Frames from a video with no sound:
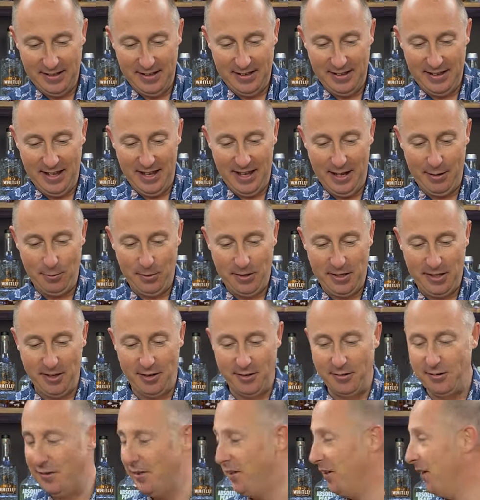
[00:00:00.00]
There
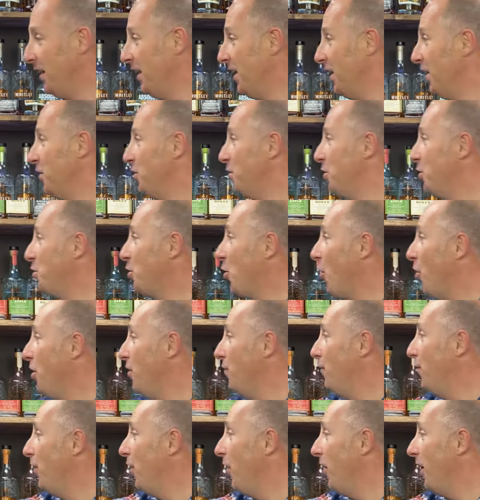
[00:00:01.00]
we go. So it's kind of
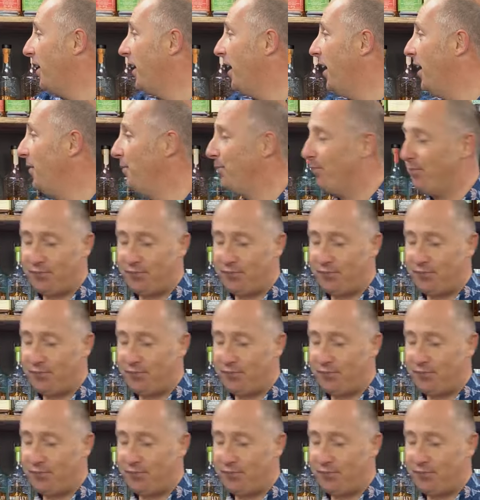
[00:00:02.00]
for like a,